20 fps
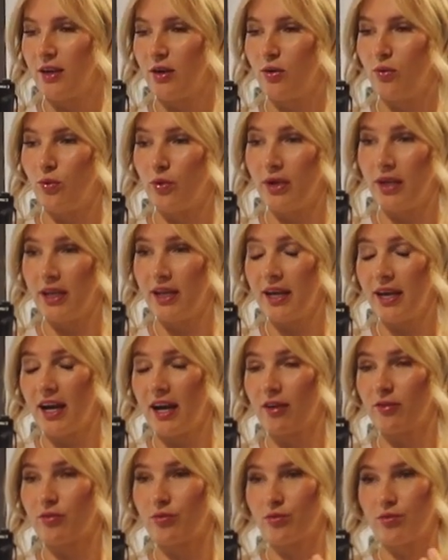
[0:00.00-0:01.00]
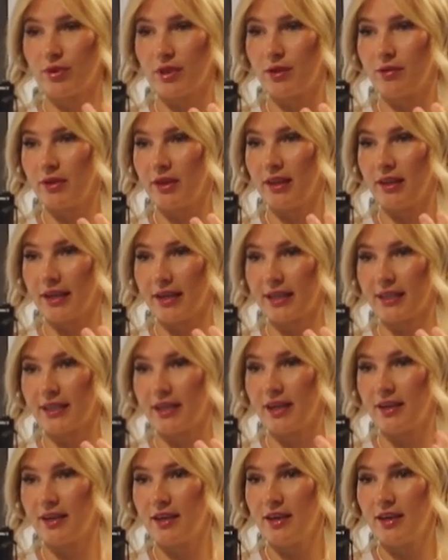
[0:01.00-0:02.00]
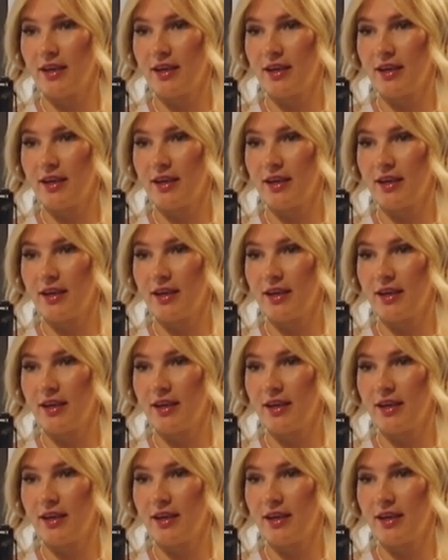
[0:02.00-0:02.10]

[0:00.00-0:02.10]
We have really liked it.